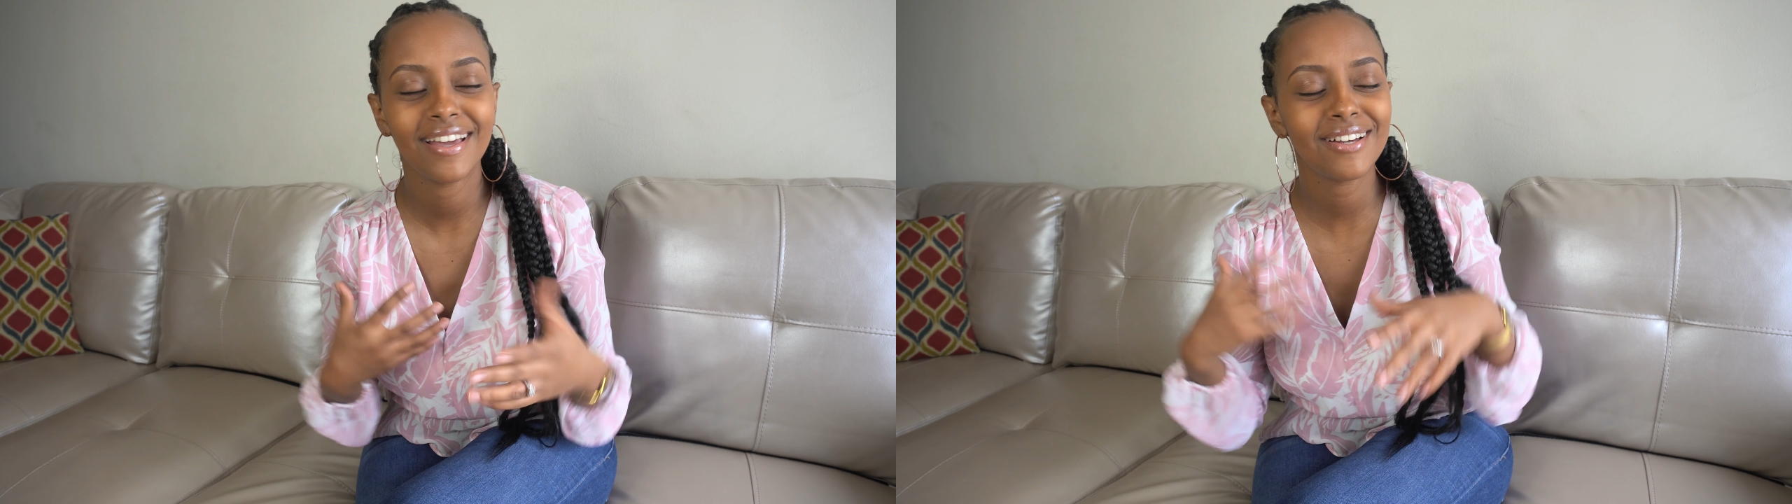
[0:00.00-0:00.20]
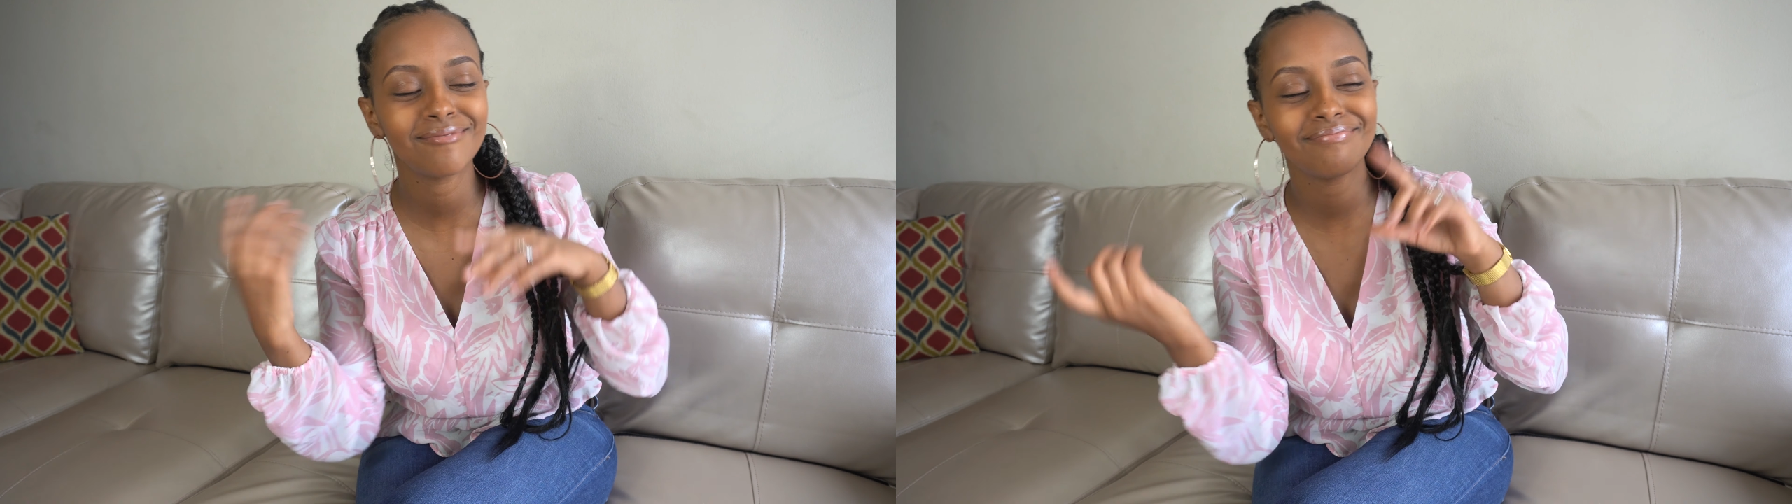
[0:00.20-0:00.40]

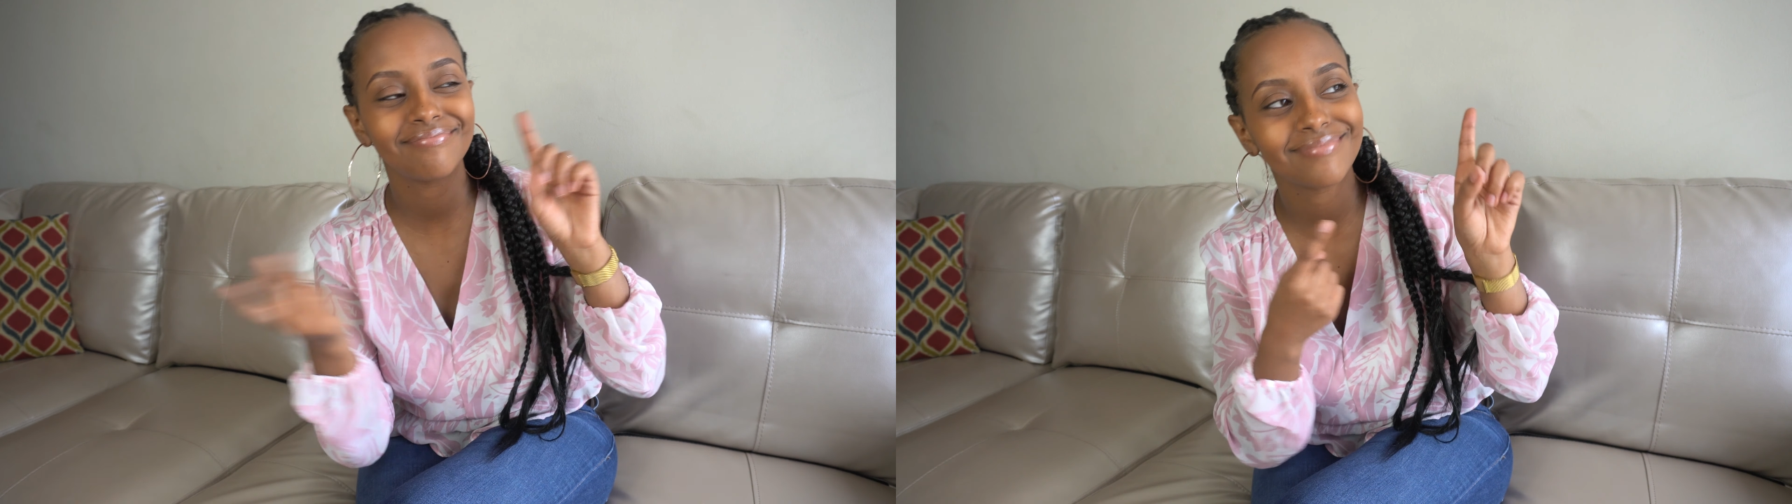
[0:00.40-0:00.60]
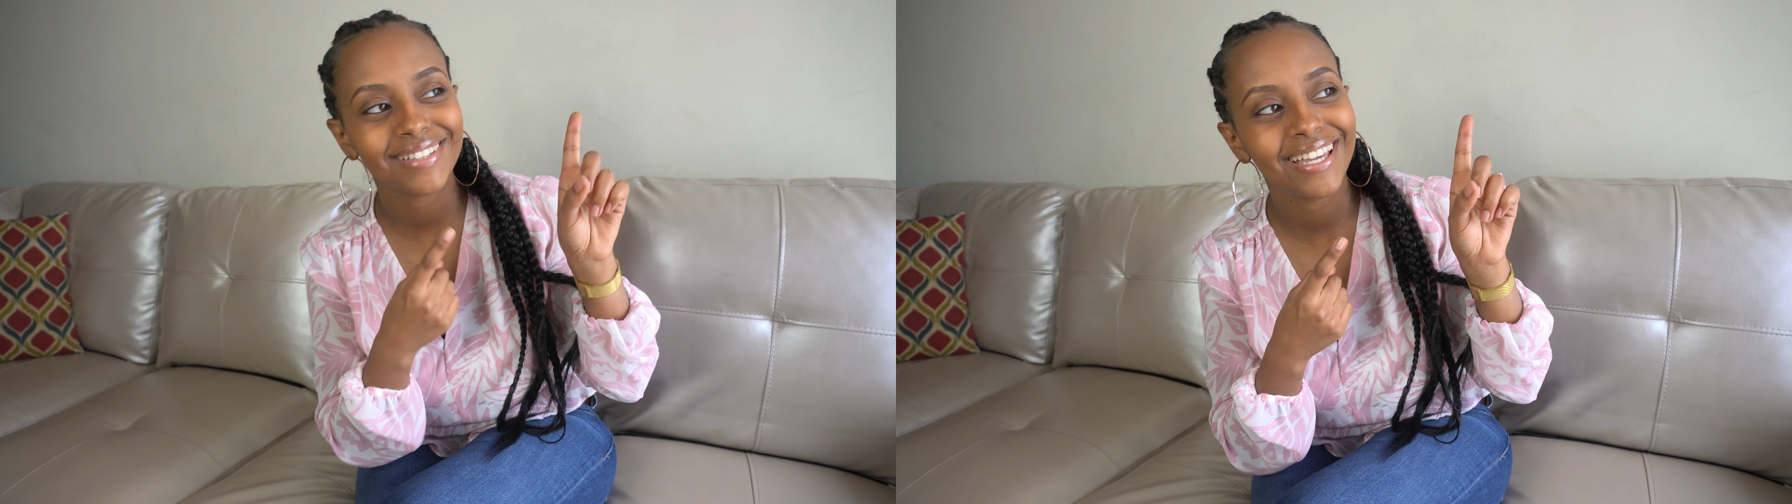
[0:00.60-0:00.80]

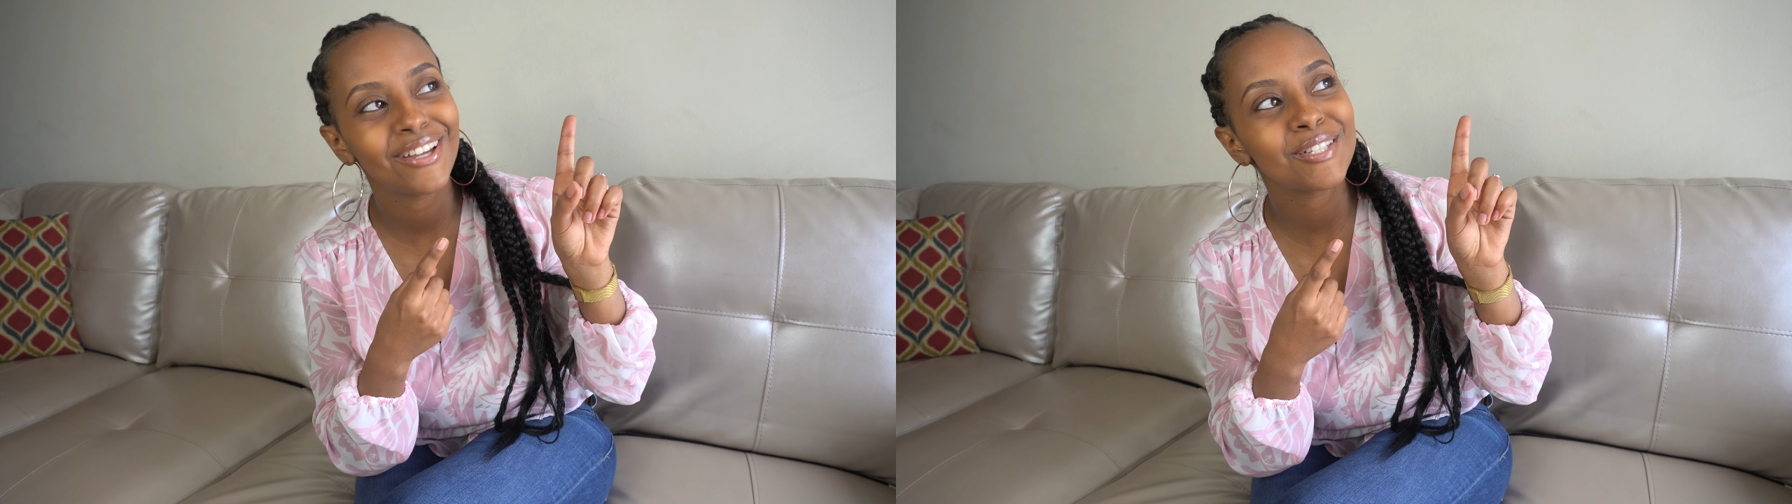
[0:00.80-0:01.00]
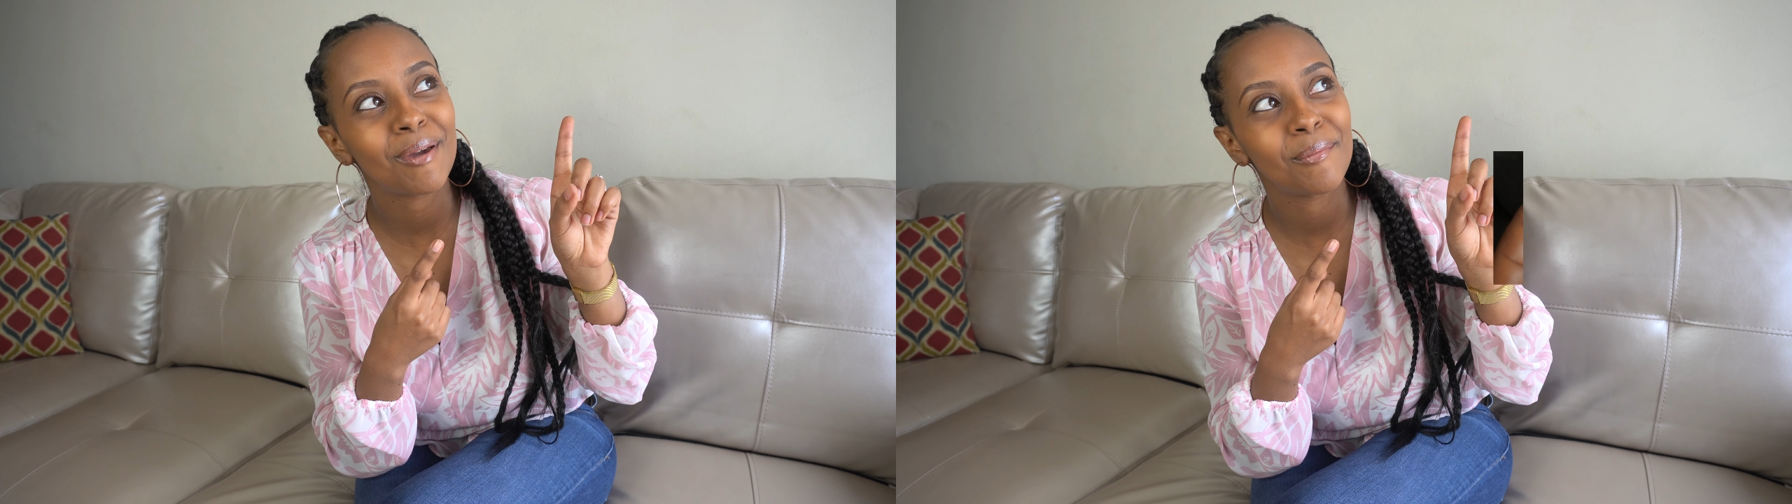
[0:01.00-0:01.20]
Oh,
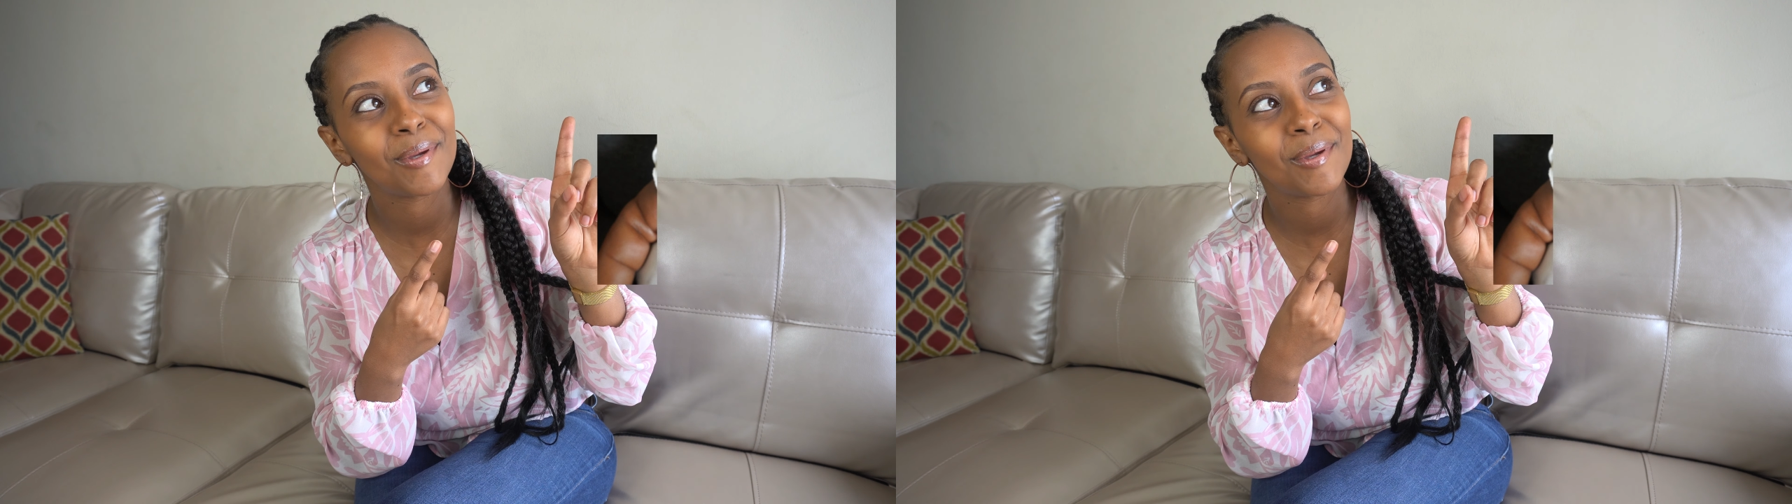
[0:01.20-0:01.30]
here's my